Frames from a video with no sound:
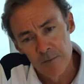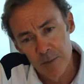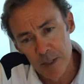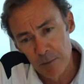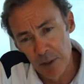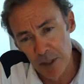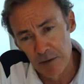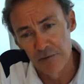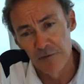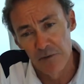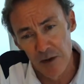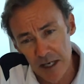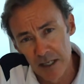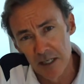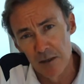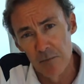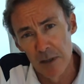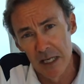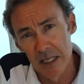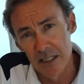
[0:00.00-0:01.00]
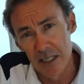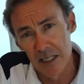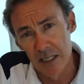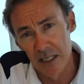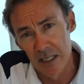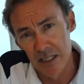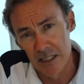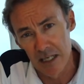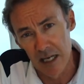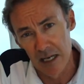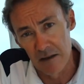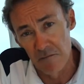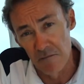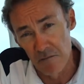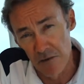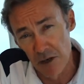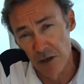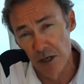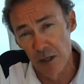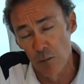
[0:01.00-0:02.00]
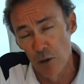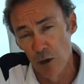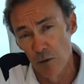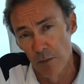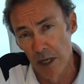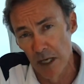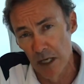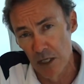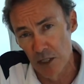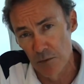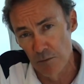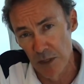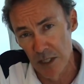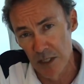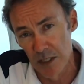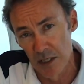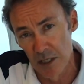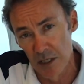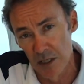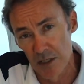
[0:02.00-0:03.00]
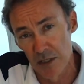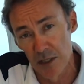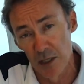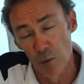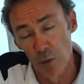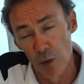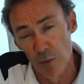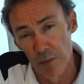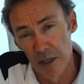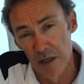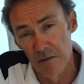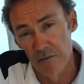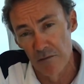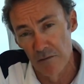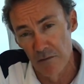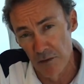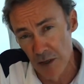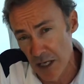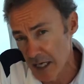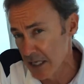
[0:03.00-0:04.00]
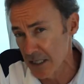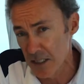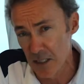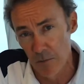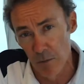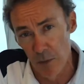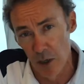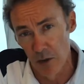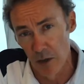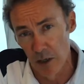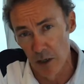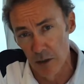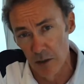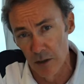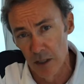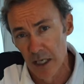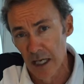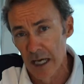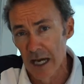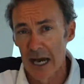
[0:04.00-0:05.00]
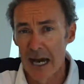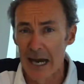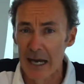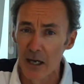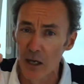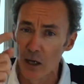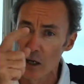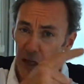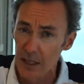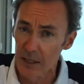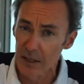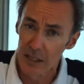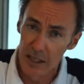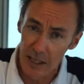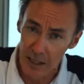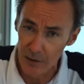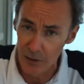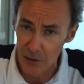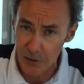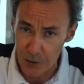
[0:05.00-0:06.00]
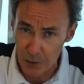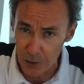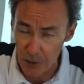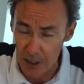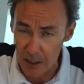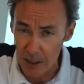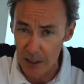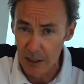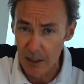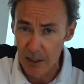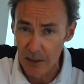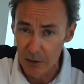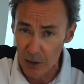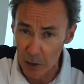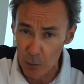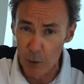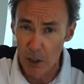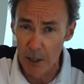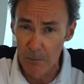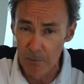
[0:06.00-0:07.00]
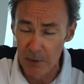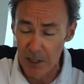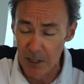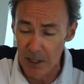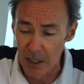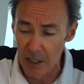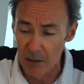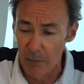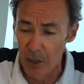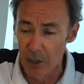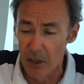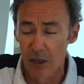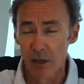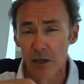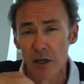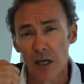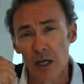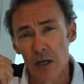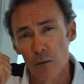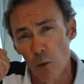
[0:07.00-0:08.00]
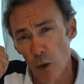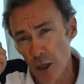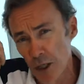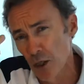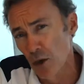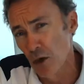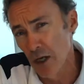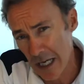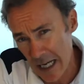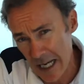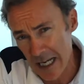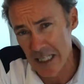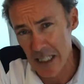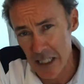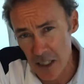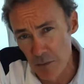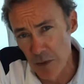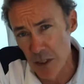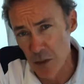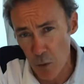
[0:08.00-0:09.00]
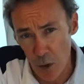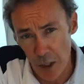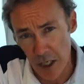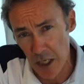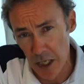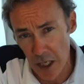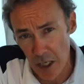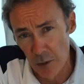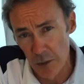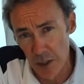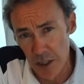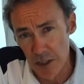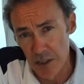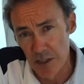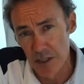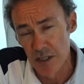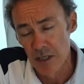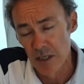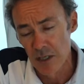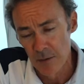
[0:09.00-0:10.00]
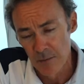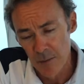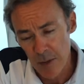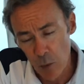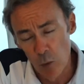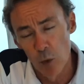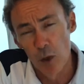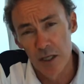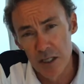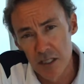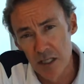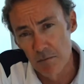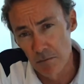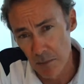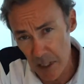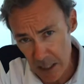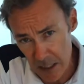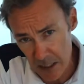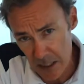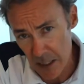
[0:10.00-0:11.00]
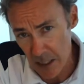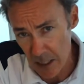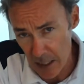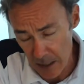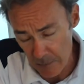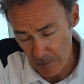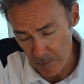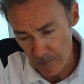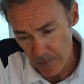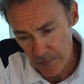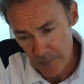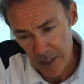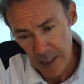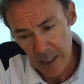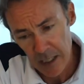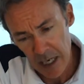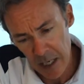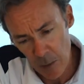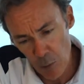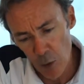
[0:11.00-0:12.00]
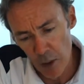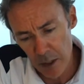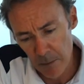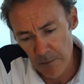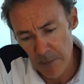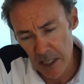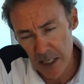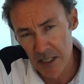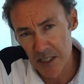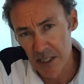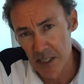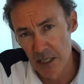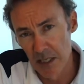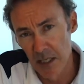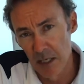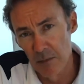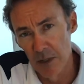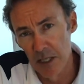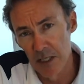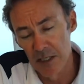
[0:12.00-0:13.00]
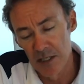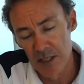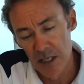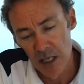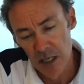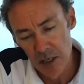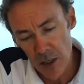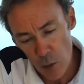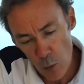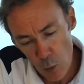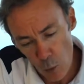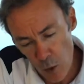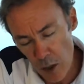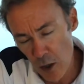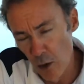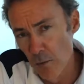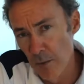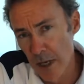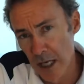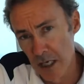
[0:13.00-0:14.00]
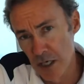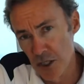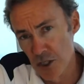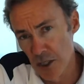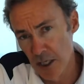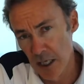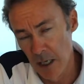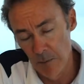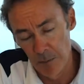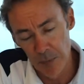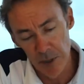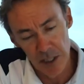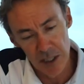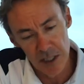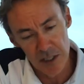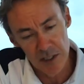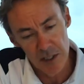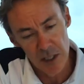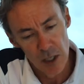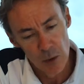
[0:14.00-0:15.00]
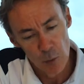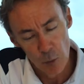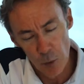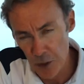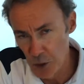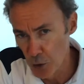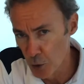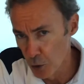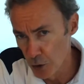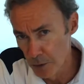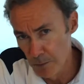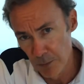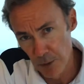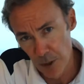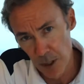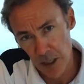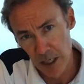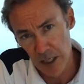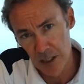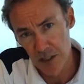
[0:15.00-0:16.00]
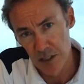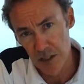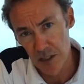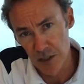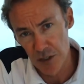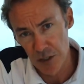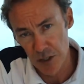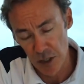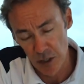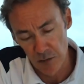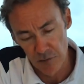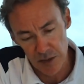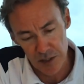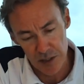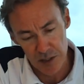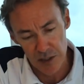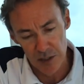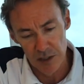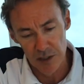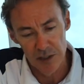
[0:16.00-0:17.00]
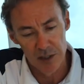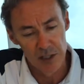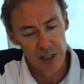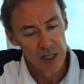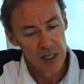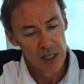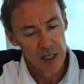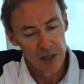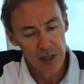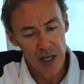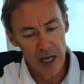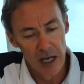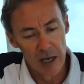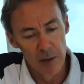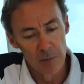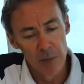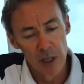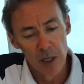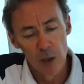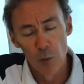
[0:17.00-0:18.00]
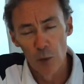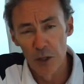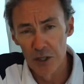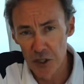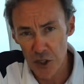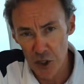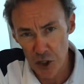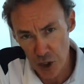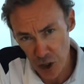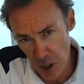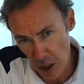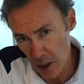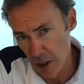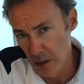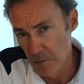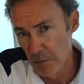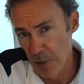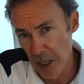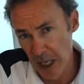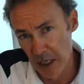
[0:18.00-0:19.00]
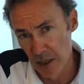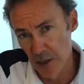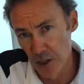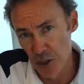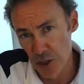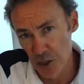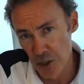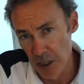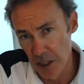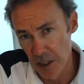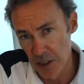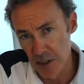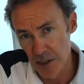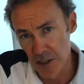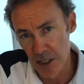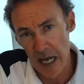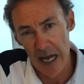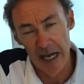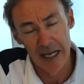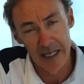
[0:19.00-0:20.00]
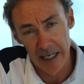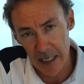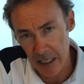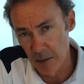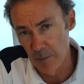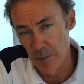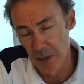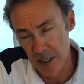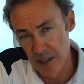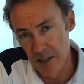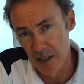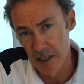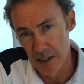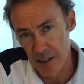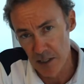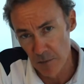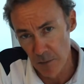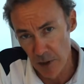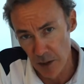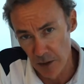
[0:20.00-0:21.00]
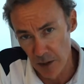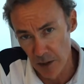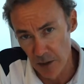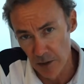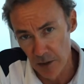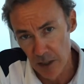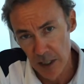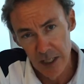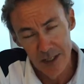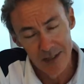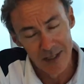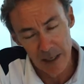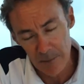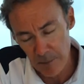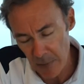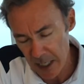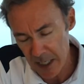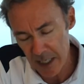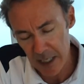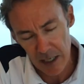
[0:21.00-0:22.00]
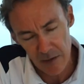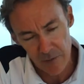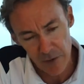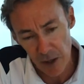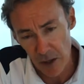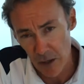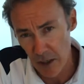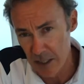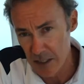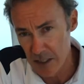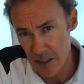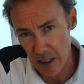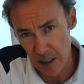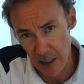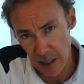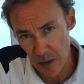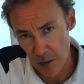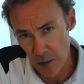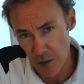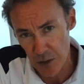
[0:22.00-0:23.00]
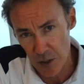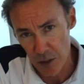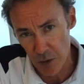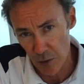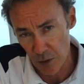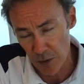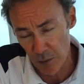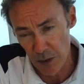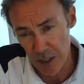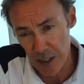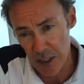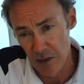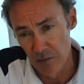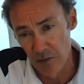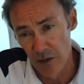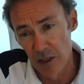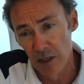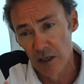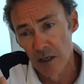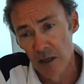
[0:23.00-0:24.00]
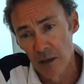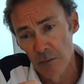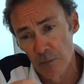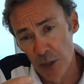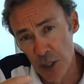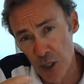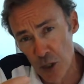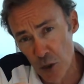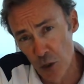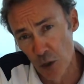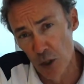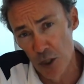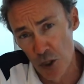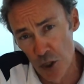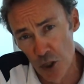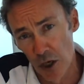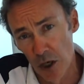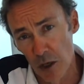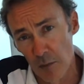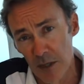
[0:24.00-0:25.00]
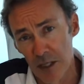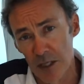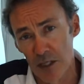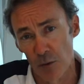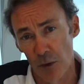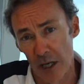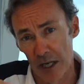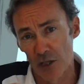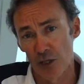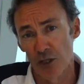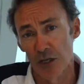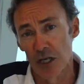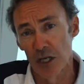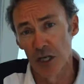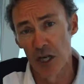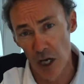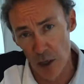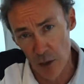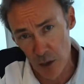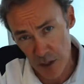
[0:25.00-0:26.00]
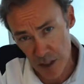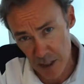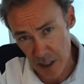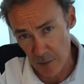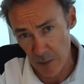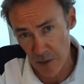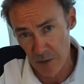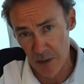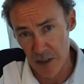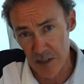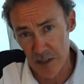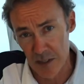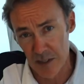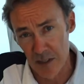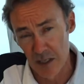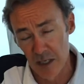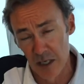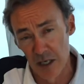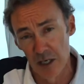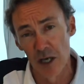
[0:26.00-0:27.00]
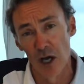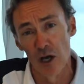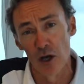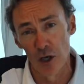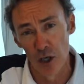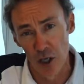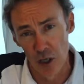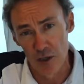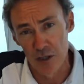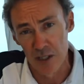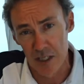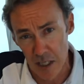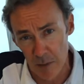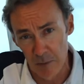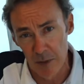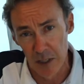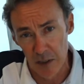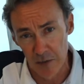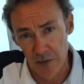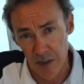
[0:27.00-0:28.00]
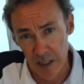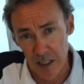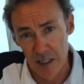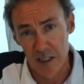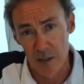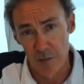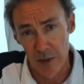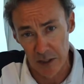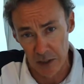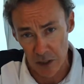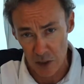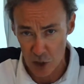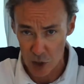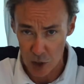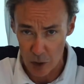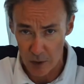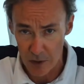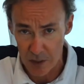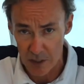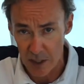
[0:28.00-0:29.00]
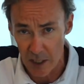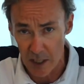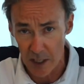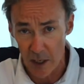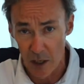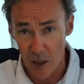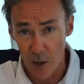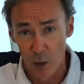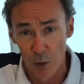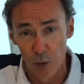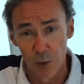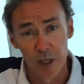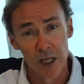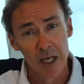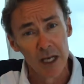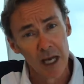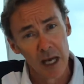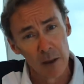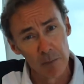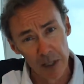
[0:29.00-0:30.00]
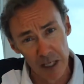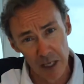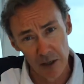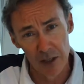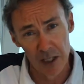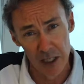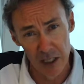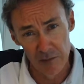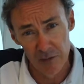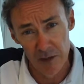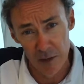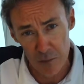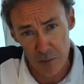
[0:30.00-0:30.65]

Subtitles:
But fundamentally, it's a very well-managed business that will be there tomorrow, unlike the other 3 that won't be there tomorrow. What your customers want to know is, what does it mean to them? And what it means to them is well-managed companies with good products and services, with solid balance sheets, are going to be there tomorrow. They may have highs and lows and all the rest of it, but your job is to actually know some of this and know some of the things about the stocks they hold and be able to give them